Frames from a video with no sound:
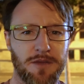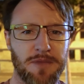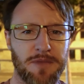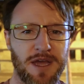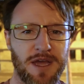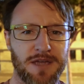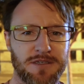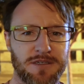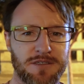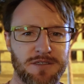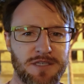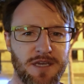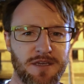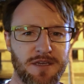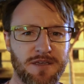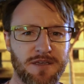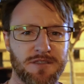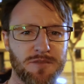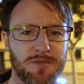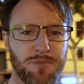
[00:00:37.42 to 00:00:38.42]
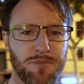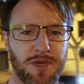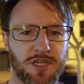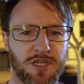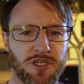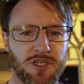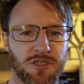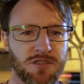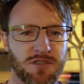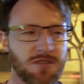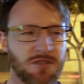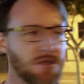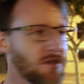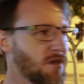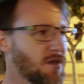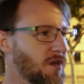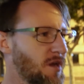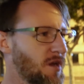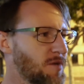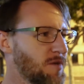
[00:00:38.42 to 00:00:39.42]
out taking some pictures.
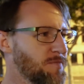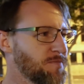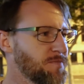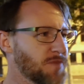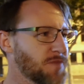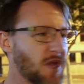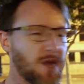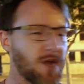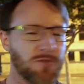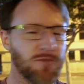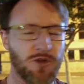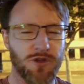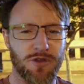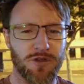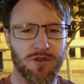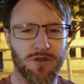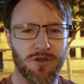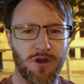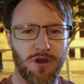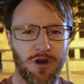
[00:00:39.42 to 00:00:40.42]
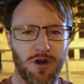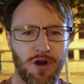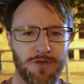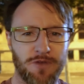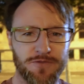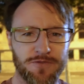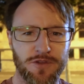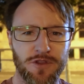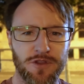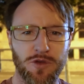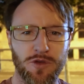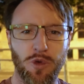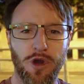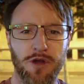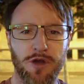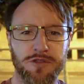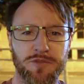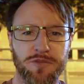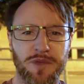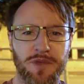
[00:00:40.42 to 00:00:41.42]
I'm not often the
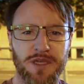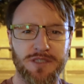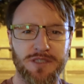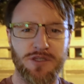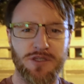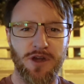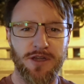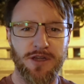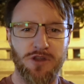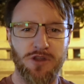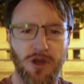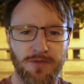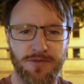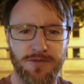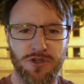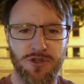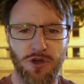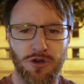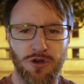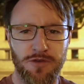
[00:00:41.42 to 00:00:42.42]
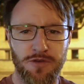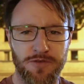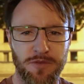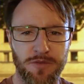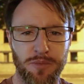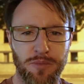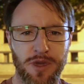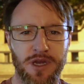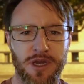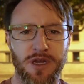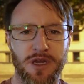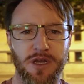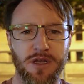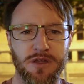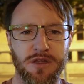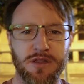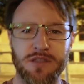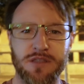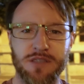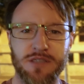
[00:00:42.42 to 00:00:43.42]
world's biggest nighttime photographer, but
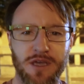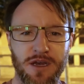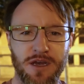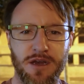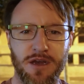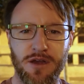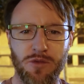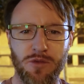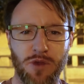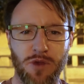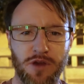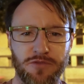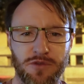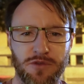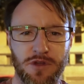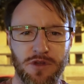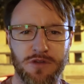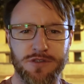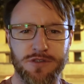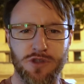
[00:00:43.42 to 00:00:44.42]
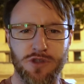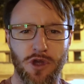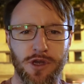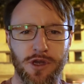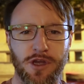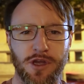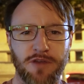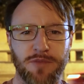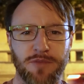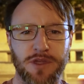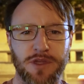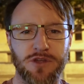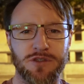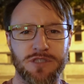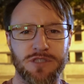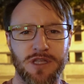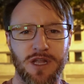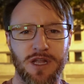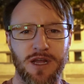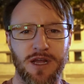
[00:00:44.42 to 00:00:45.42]
this wonderful little Sony I've been
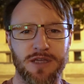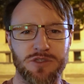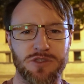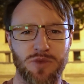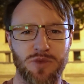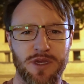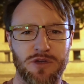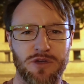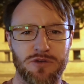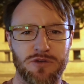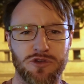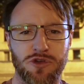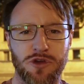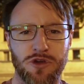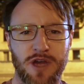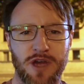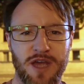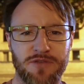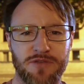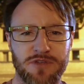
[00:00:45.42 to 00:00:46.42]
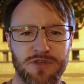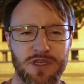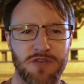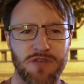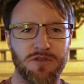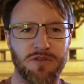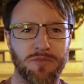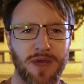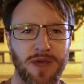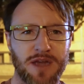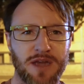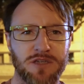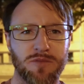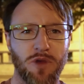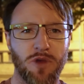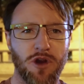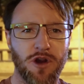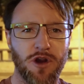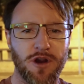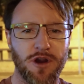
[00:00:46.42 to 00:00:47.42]
using the last week or two, I have to give it back
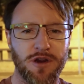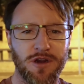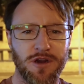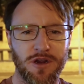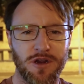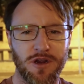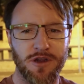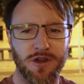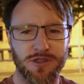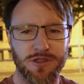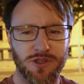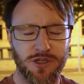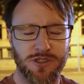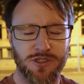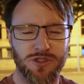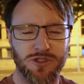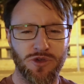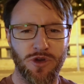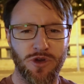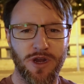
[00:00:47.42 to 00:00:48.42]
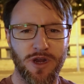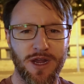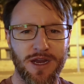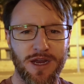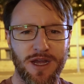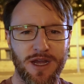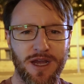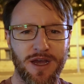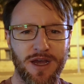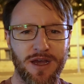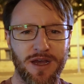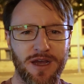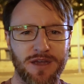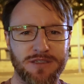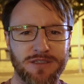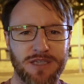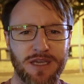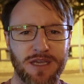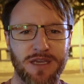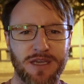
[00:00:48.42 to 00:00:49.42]
tomorrow. So I just thought I'd
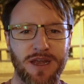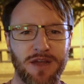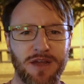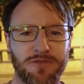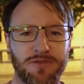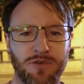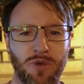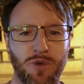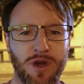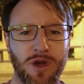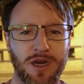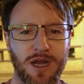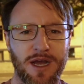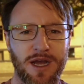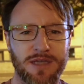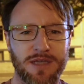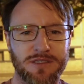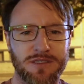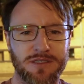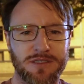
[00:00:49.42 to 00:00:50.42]
take it out for one last